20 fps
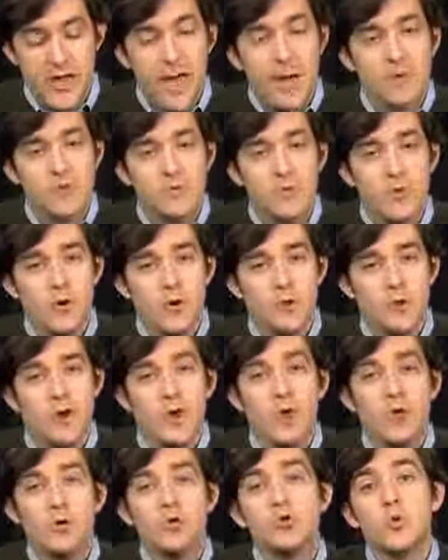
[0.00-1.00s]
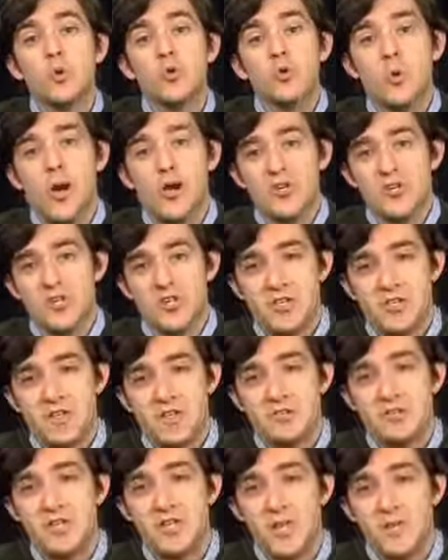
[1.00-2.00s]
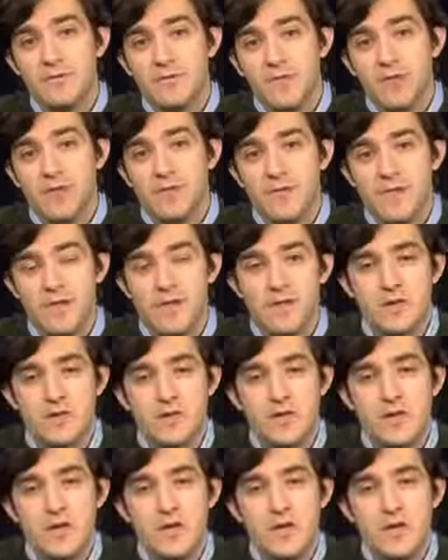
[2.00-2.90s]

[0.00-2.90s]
at which point George Washington himself intervened.